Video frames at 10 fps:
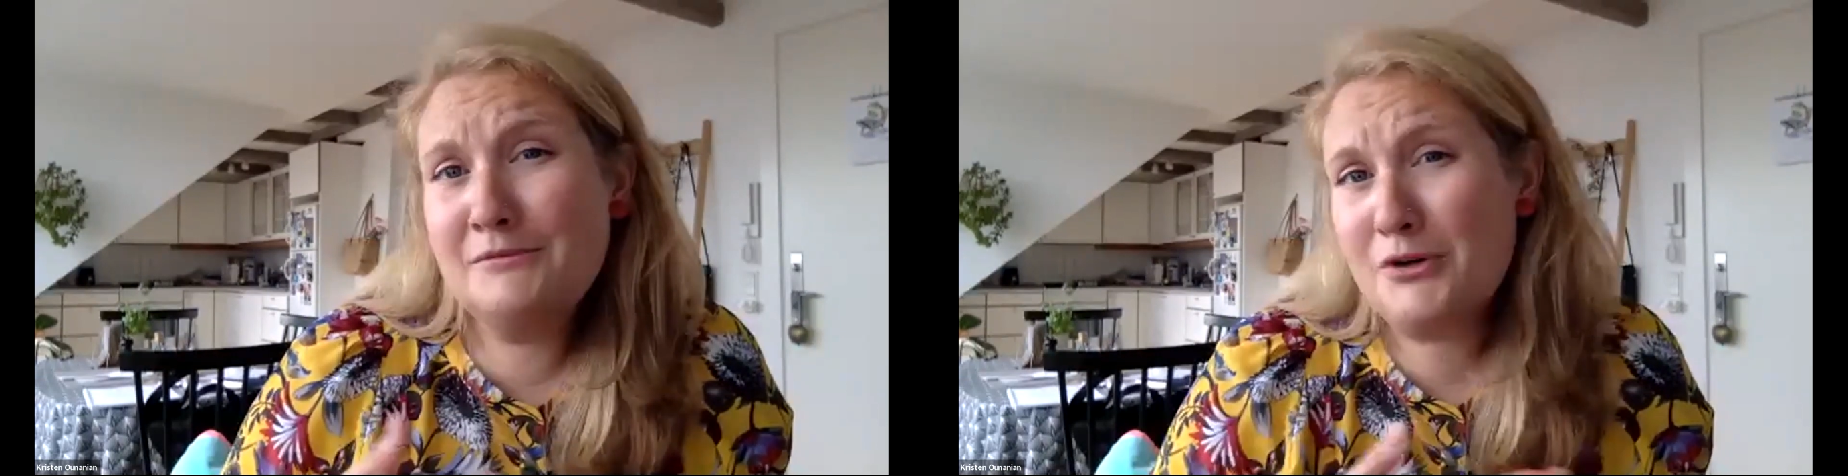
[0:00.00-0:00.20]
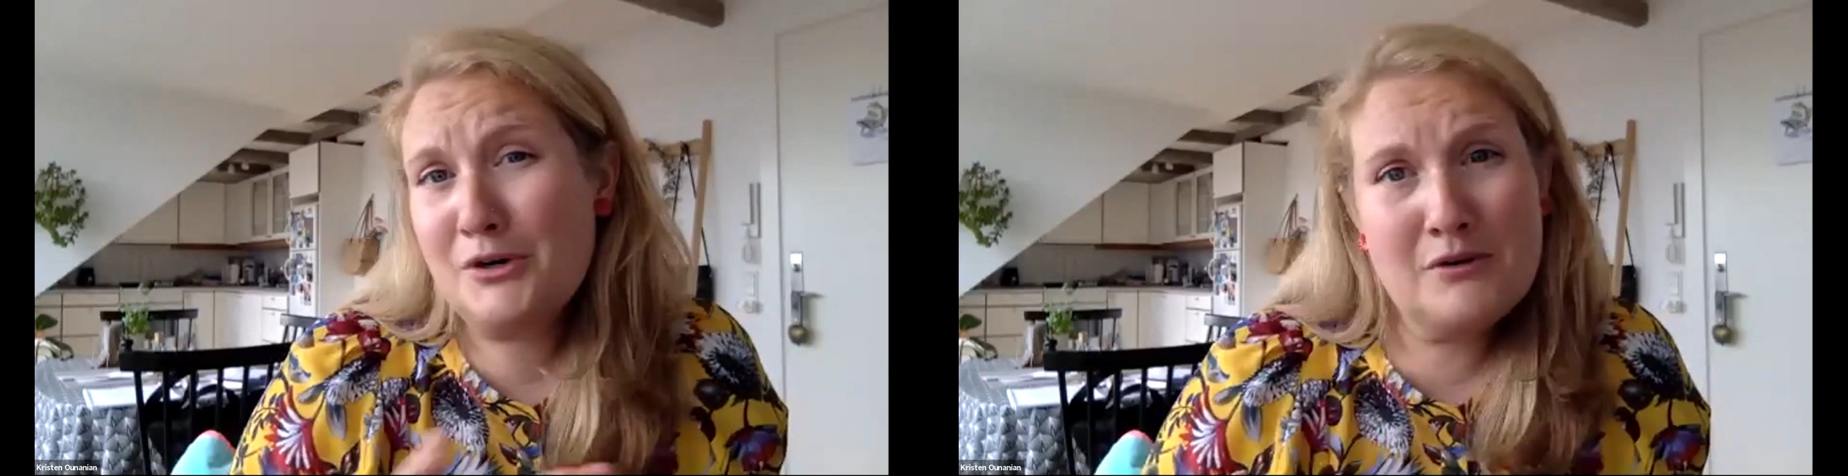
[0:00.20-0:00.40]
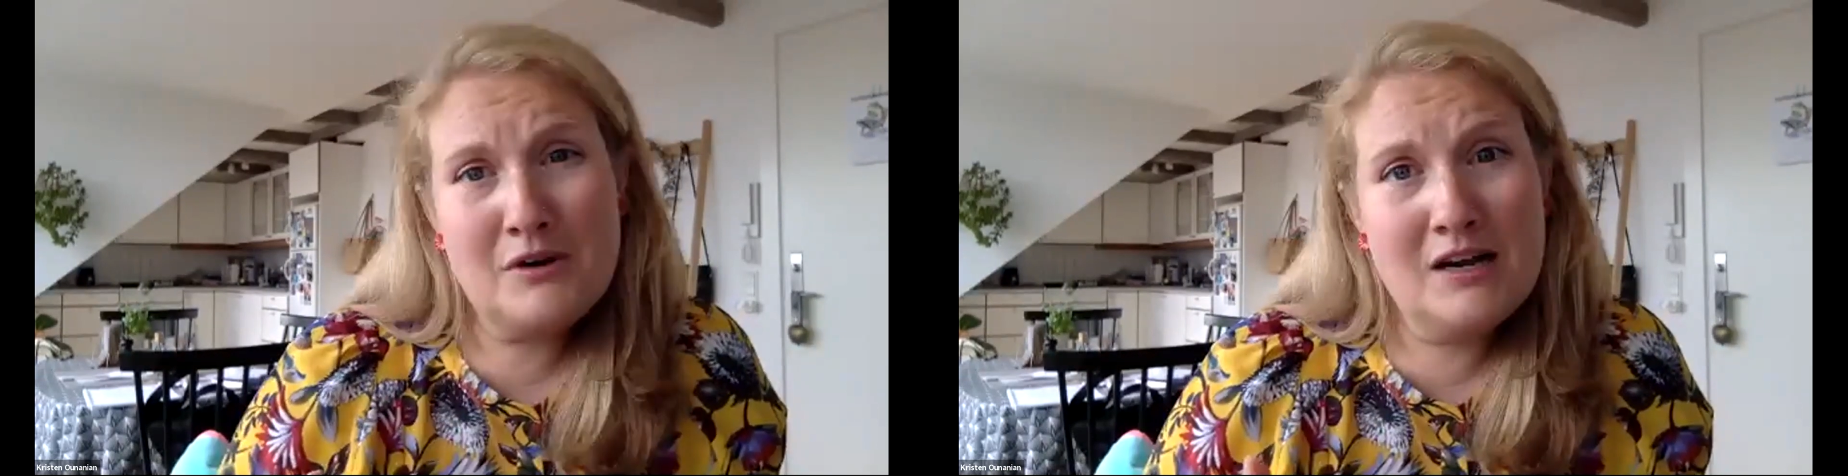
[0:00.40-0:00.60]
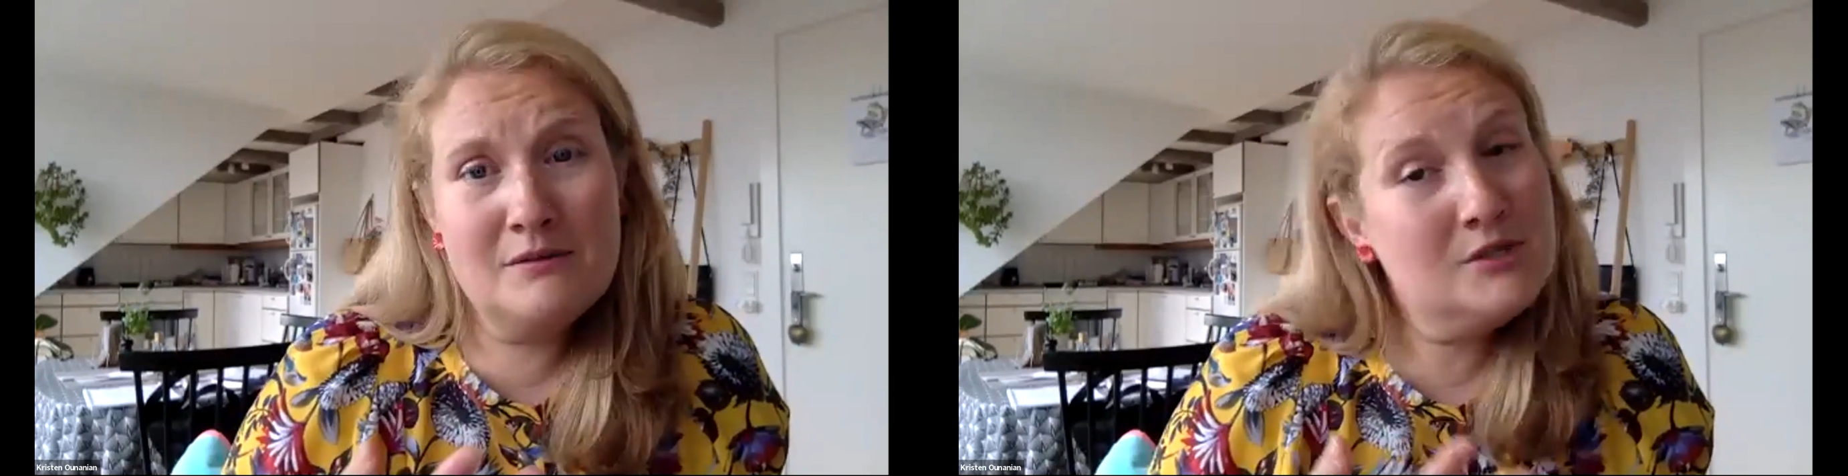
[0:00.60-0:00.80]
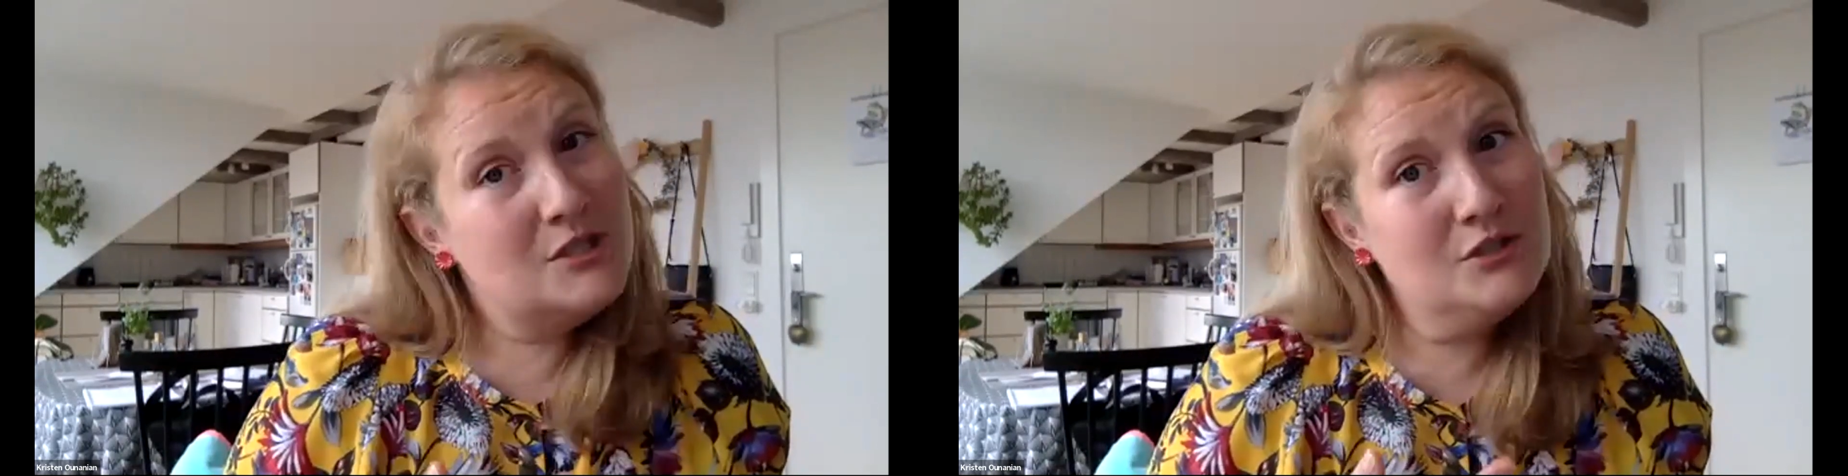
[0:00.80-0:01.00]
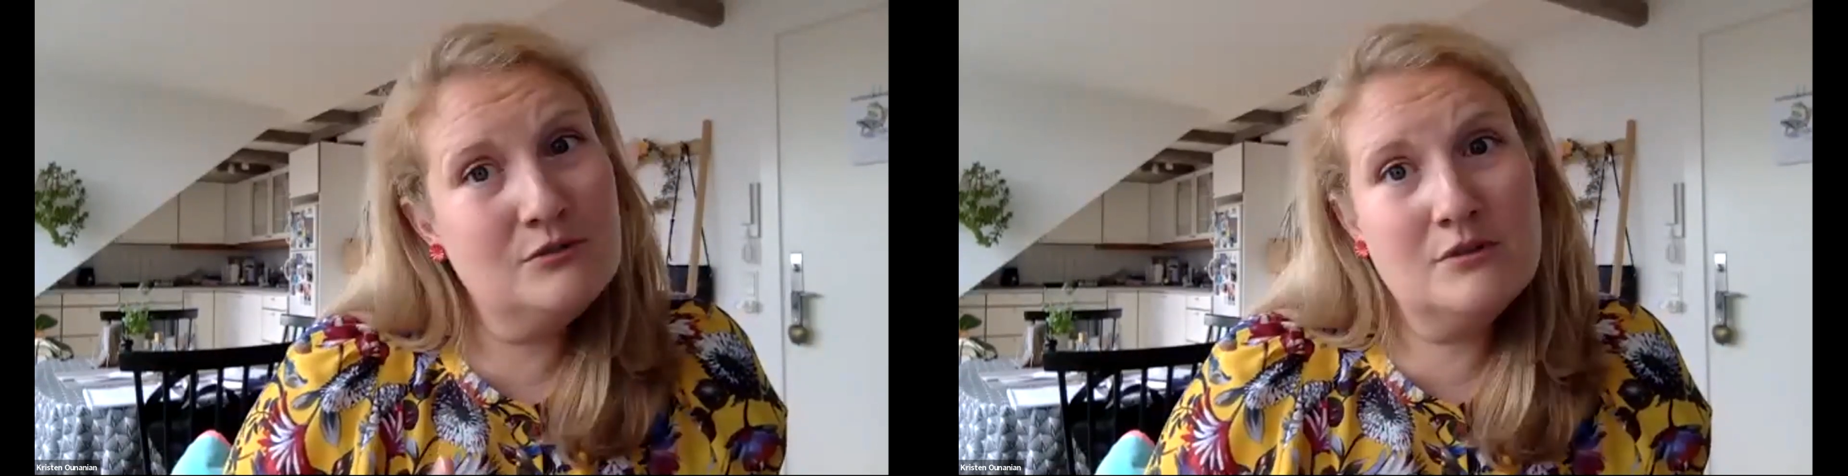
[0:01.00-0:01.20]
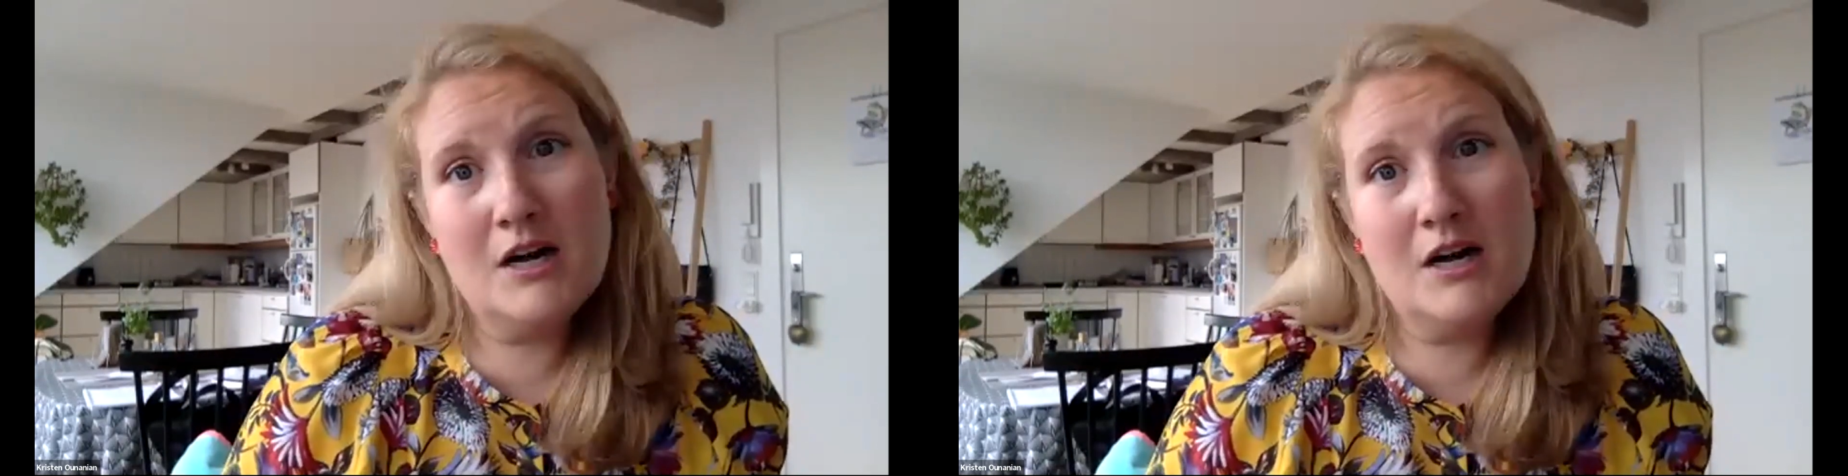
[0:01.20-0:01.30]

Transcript: program too.